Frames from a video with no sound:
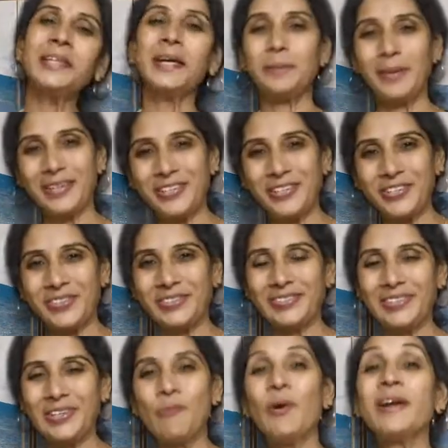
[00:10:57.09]
Dharmesh,
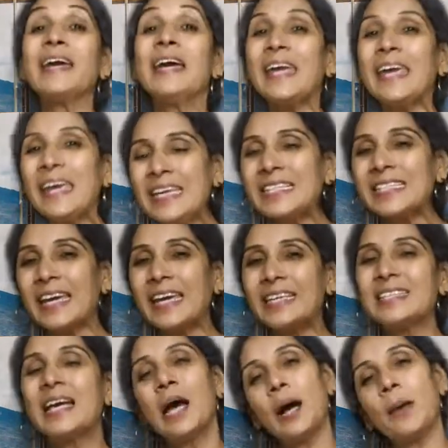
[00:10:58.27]
what he
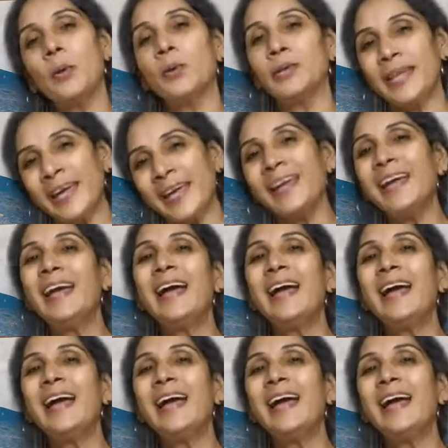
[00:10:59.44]
says about the